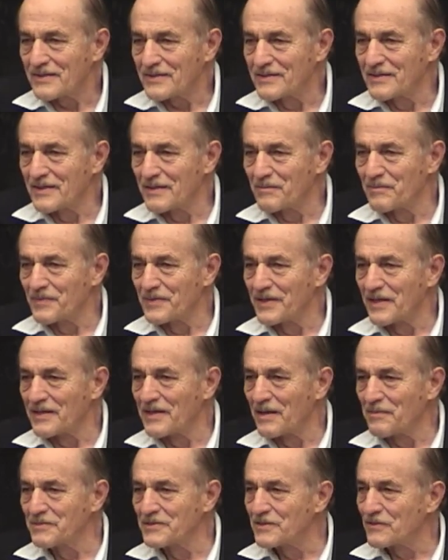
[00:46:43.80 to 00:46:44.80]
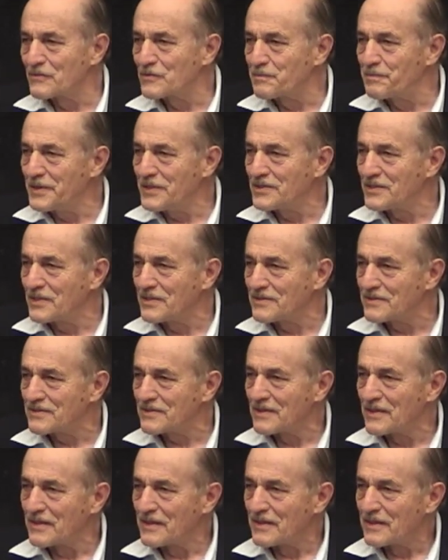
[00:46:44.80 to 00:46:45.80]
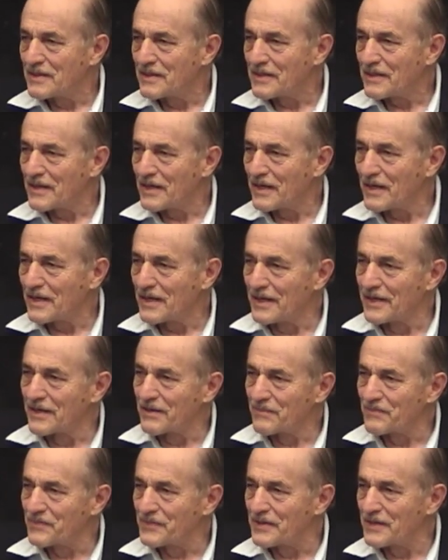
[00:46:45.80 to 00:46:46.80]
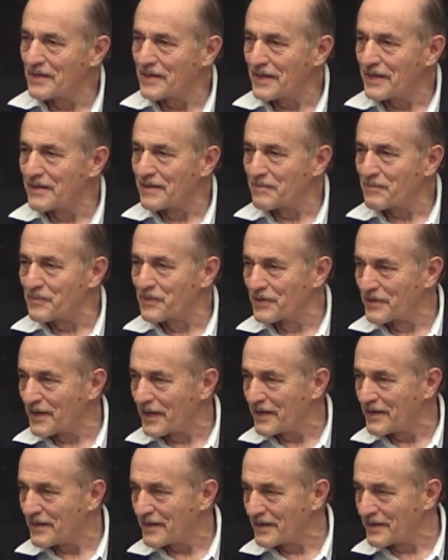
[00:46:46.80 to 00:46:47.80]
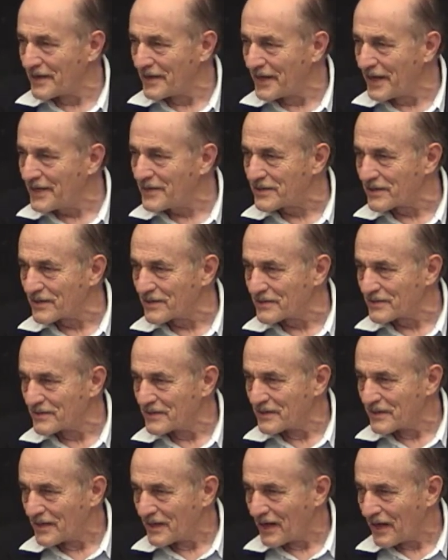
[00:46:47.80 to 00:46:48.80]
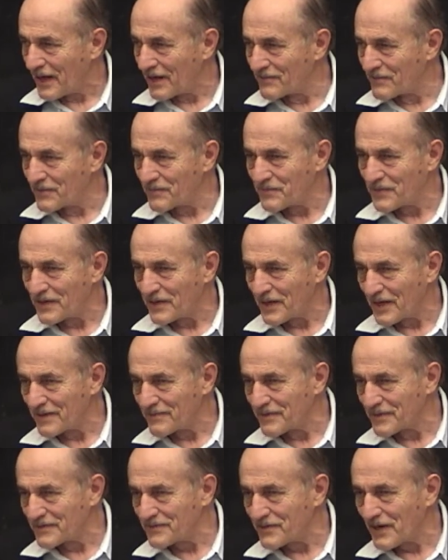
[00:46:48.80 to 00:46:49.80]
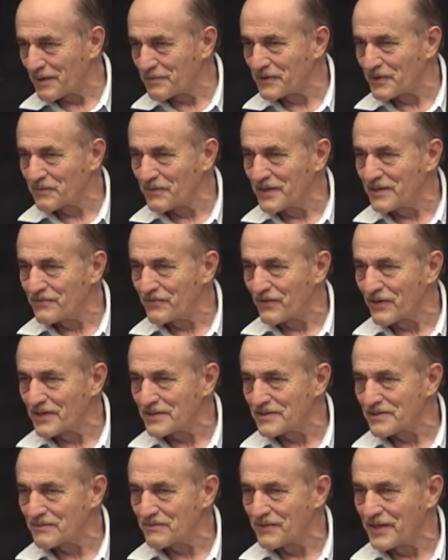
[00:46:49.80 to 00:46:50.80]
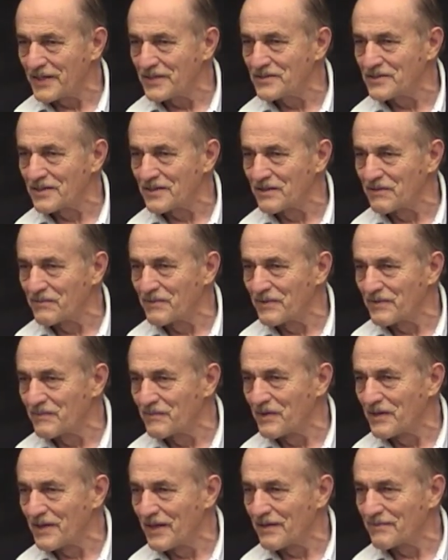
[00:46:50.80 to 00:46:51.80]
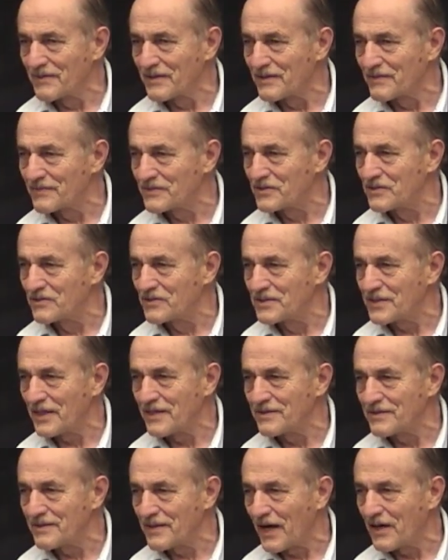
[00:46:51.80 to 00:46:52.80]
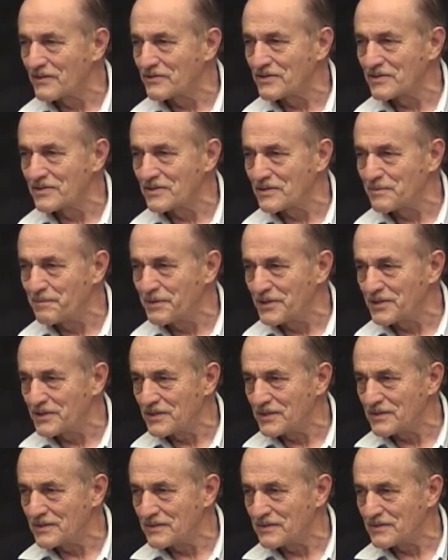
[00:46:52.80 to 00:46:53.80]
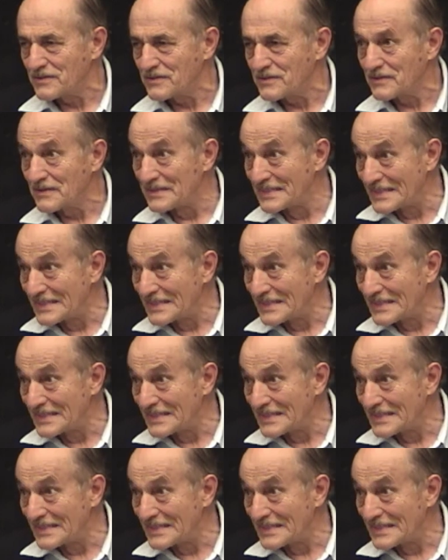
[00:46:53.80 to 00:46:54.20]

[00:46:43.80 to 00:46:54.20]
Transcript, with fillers: The, the numbers of species in, a, in, in an acre of a, of a tropical rainforest range in the level of 10,000 species.